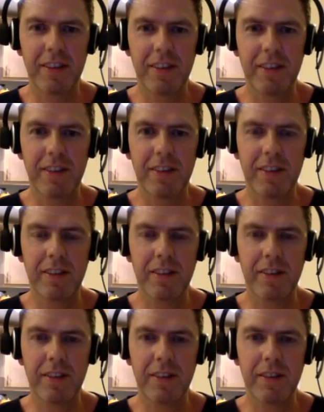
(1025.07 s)

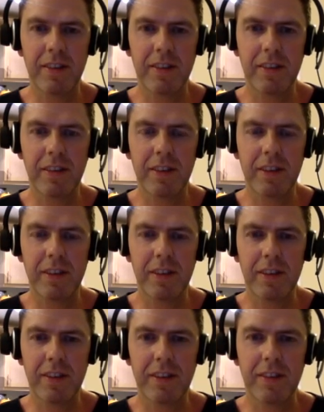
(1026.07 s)

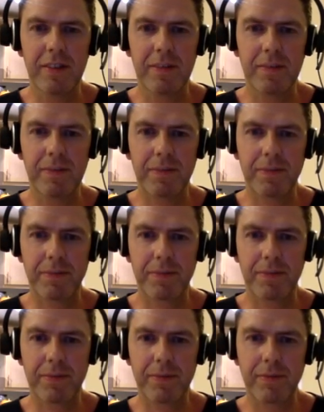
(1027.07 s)

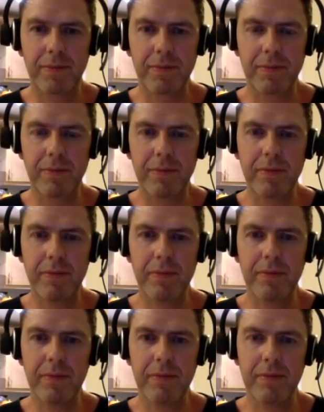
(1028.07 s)

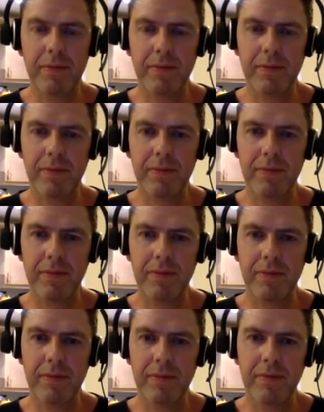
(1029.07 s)

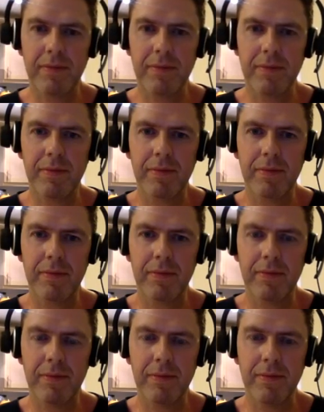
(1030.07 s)

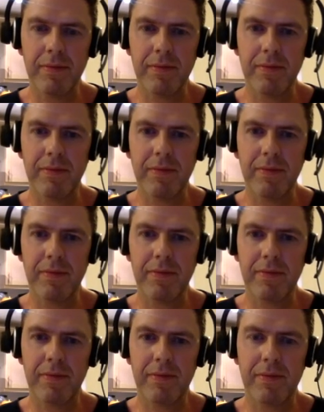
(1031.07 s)

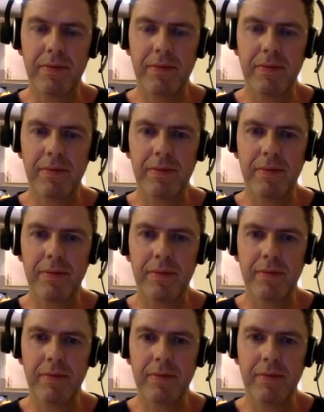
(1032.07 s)
(not speaking)